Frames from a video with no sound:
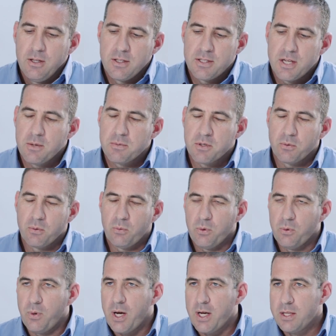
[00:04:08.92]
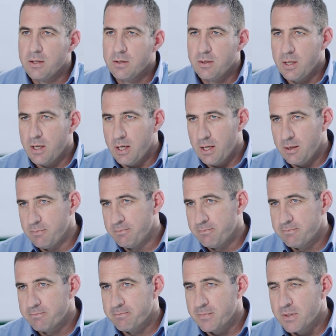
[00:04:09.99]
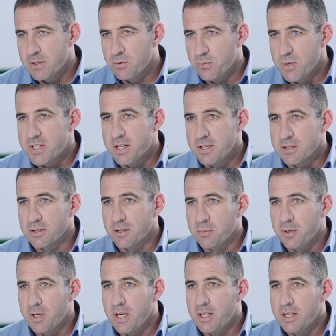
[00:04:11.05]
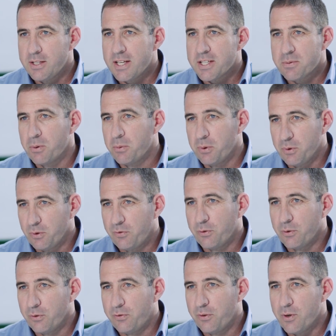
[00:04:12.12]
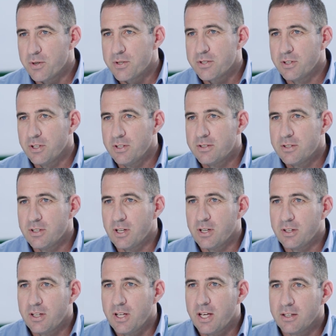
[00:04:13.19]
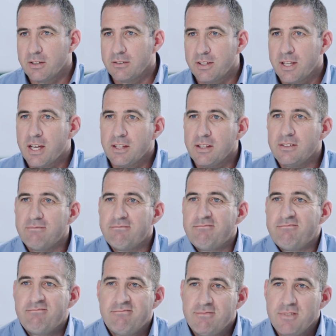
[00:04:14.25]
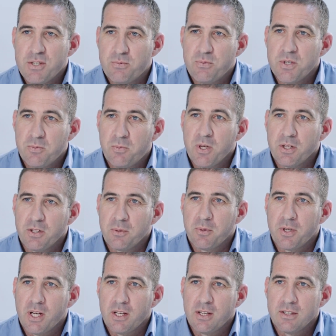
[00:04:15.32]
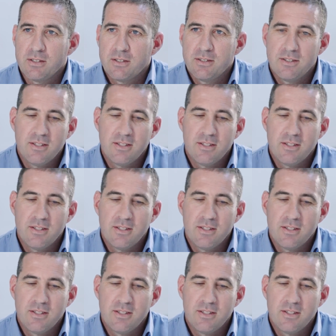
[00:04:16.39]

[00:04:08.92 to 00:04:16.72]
In terms of the way the risk is eliminated, that's what we look for firstly. Can this risk be eliminated?